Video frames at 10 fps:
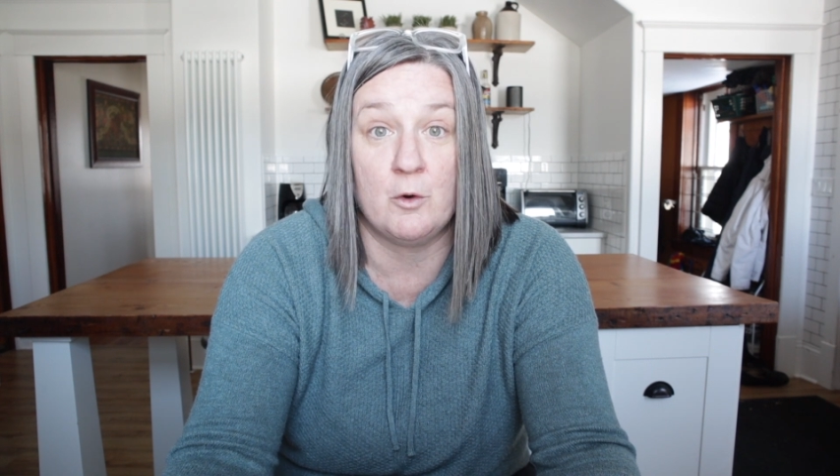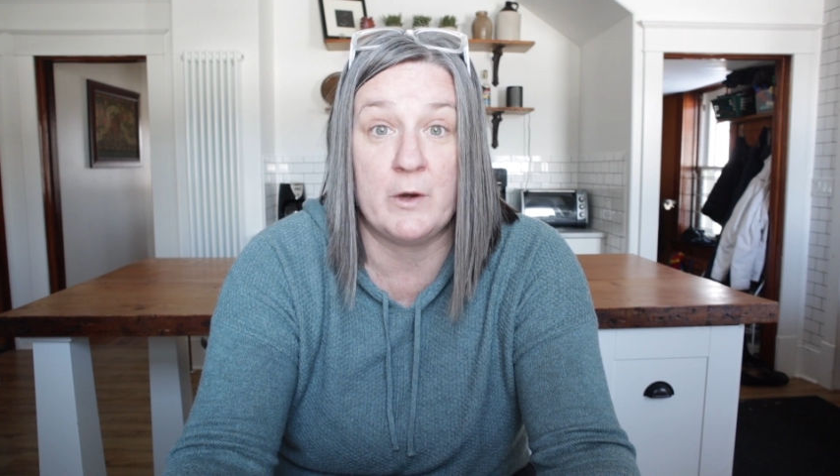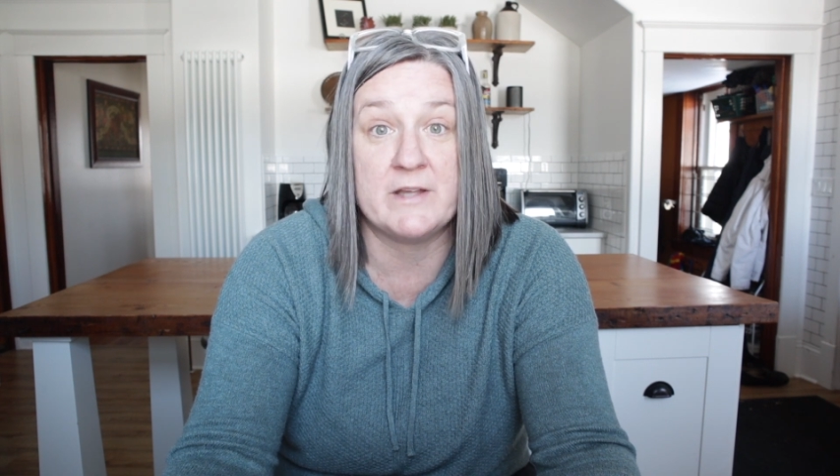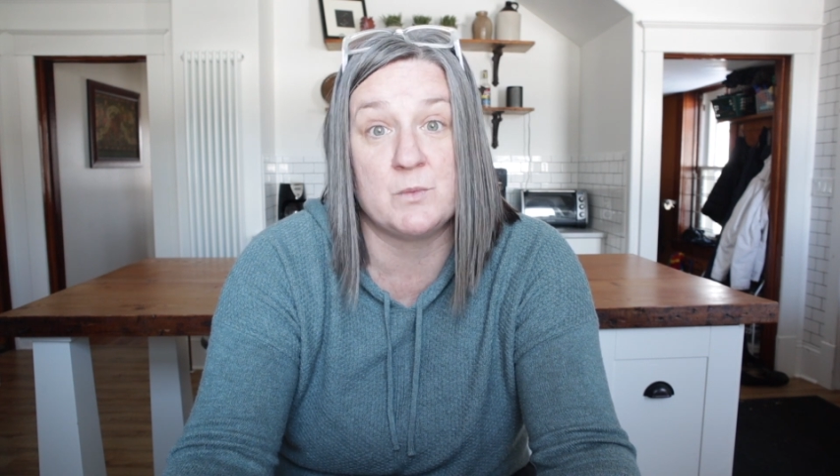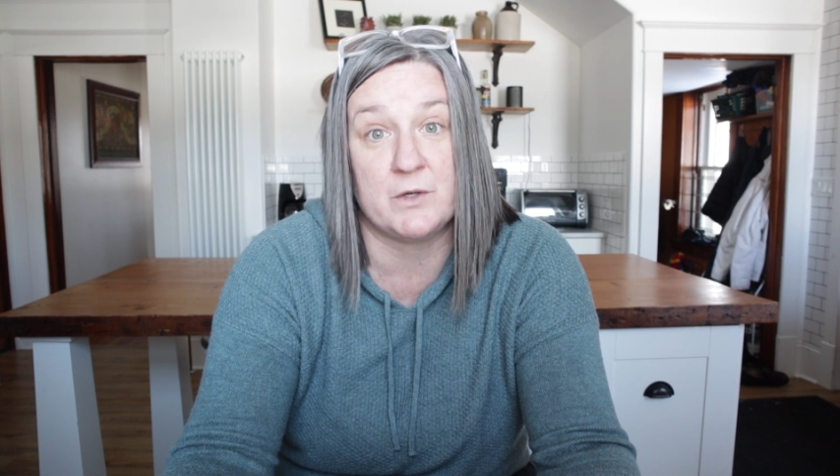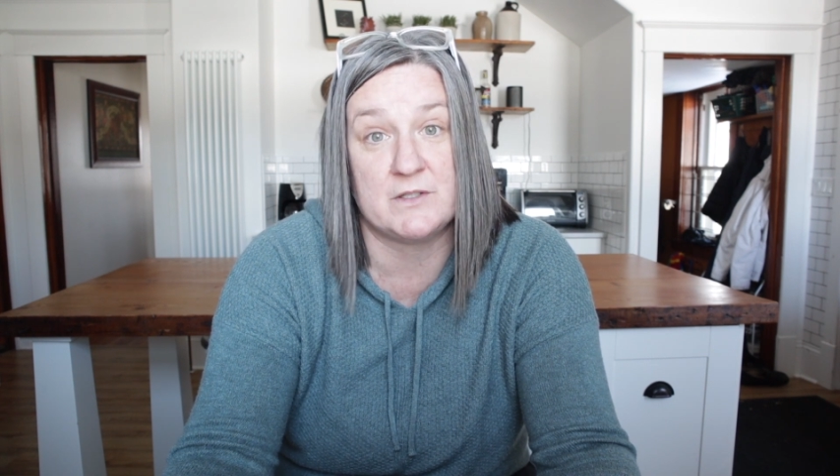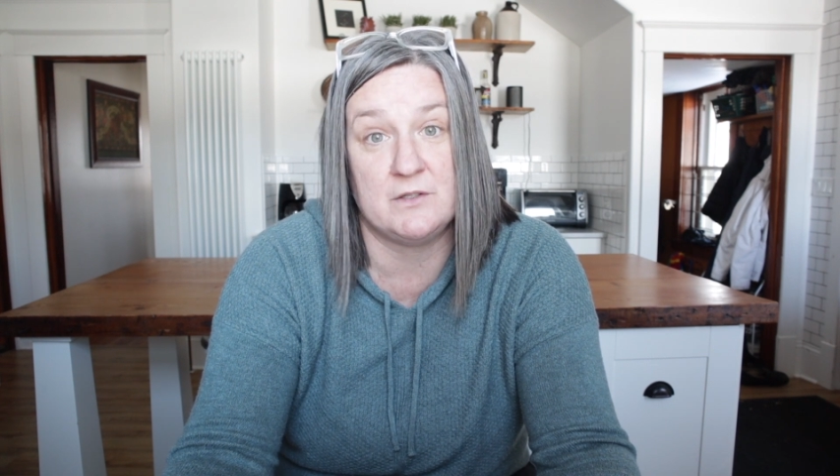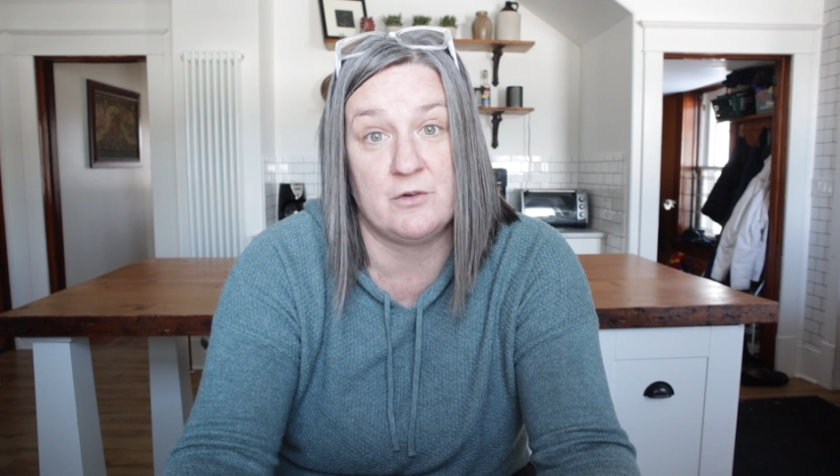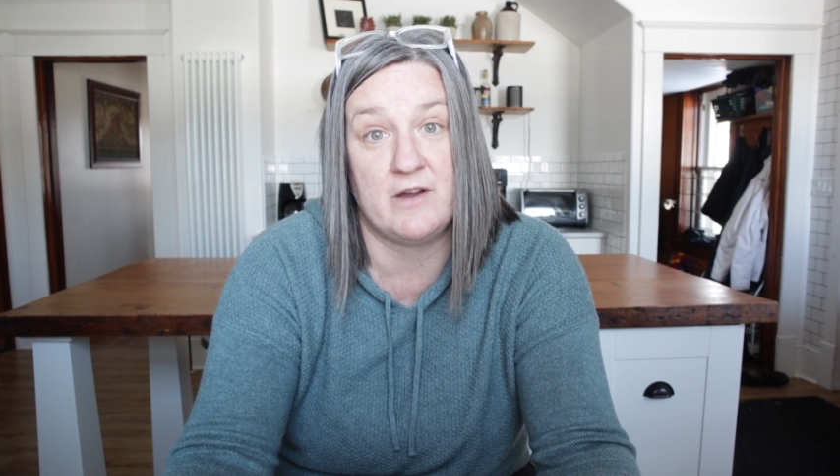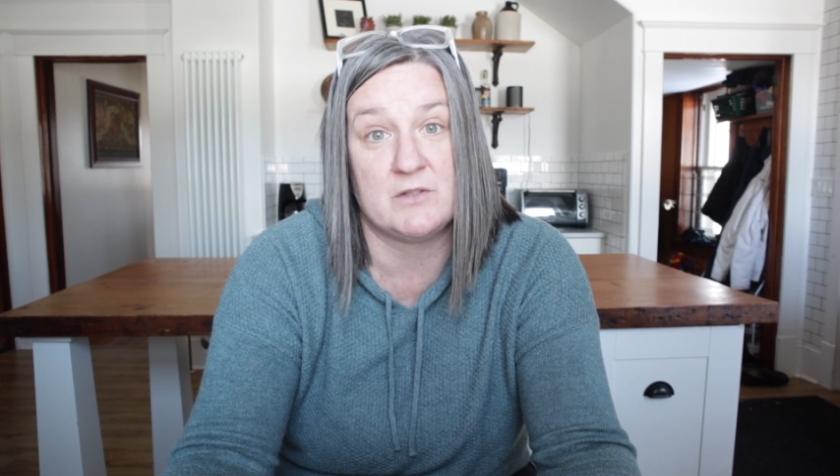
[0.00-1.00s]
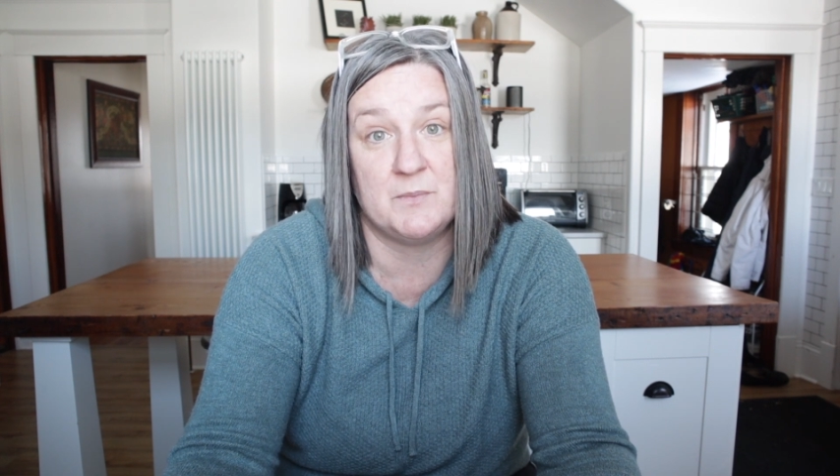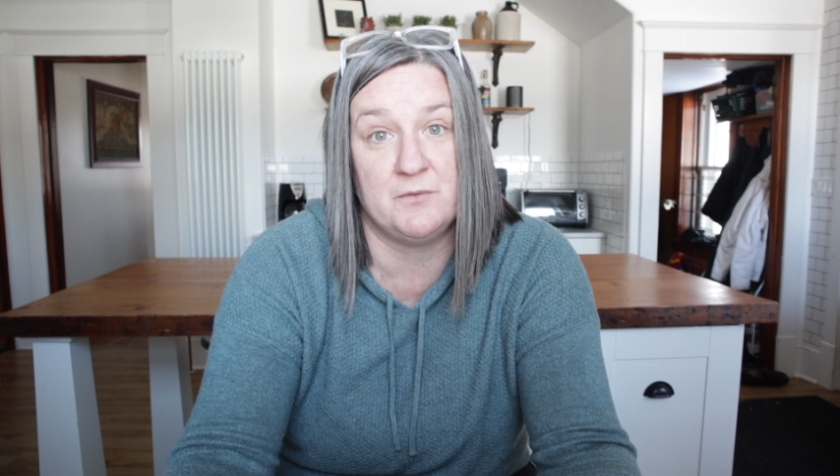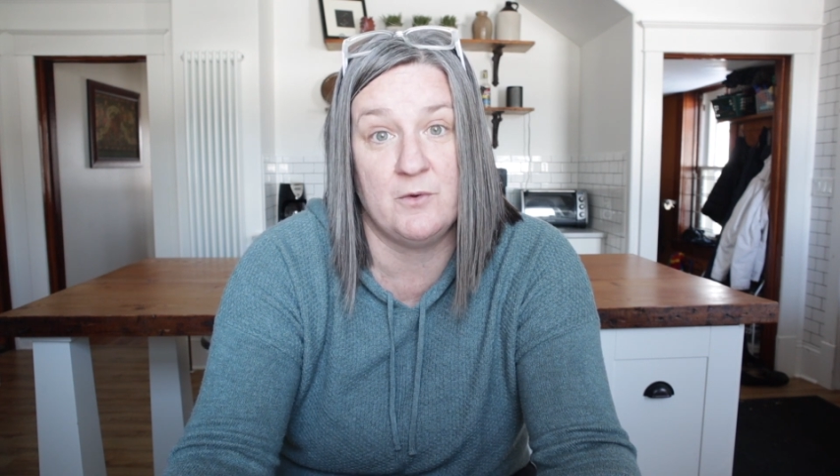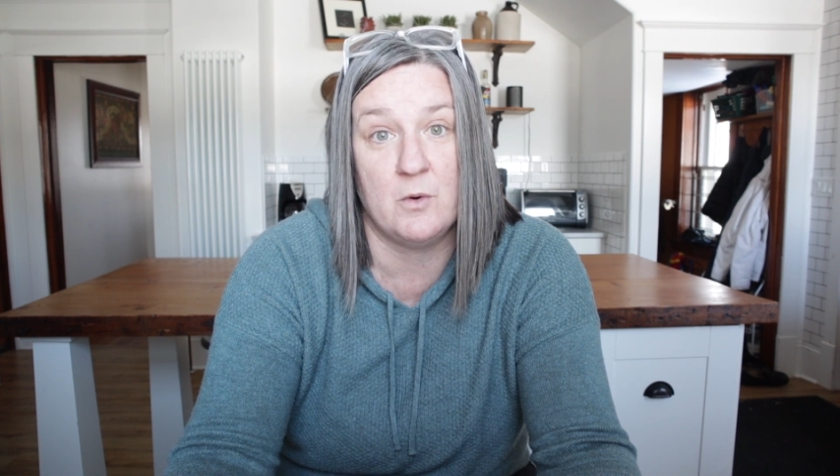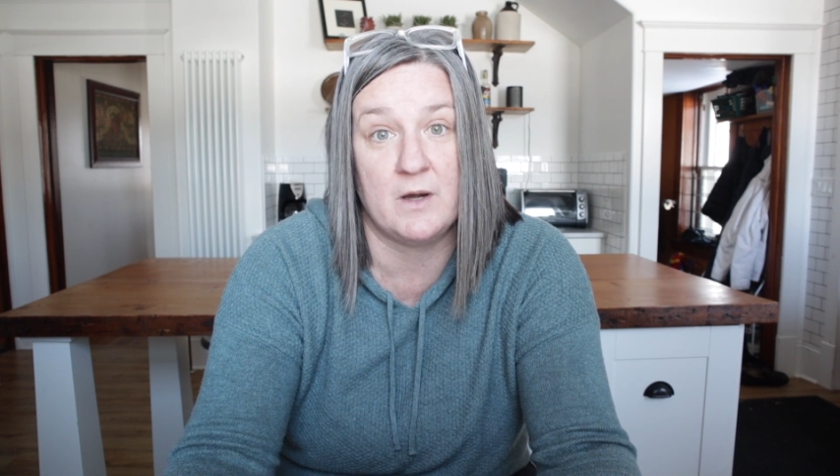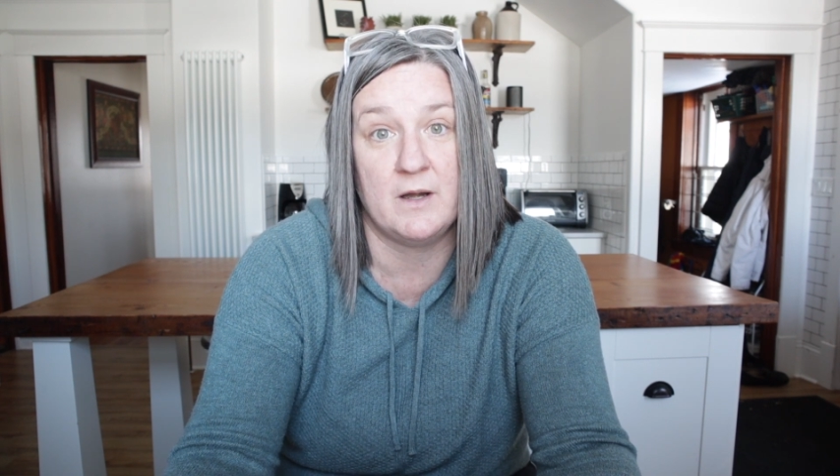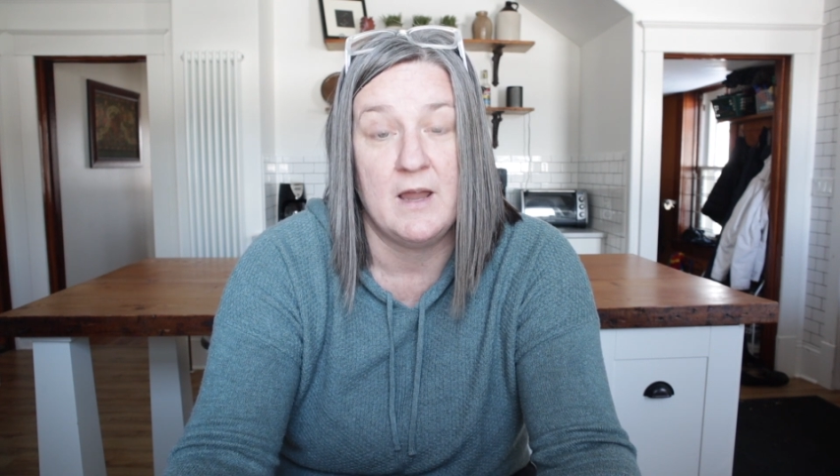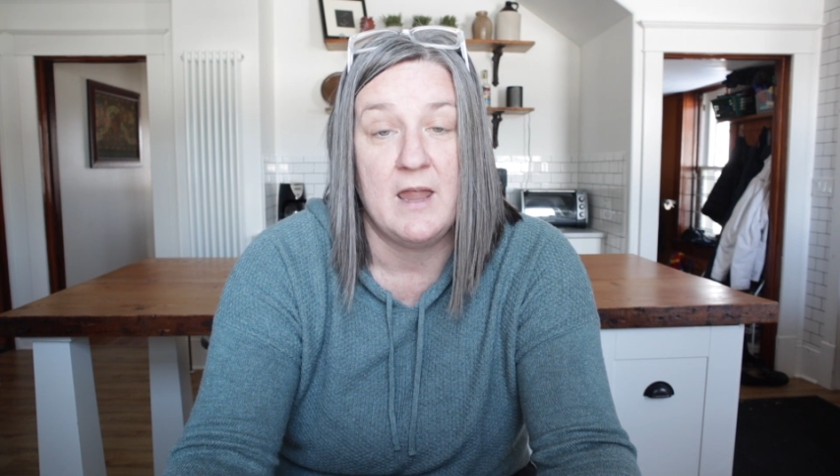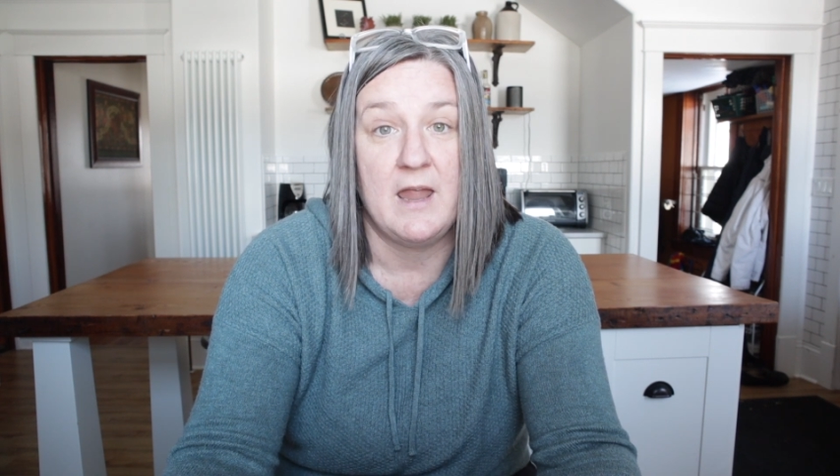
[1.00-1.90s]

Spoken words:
or has worked in your house before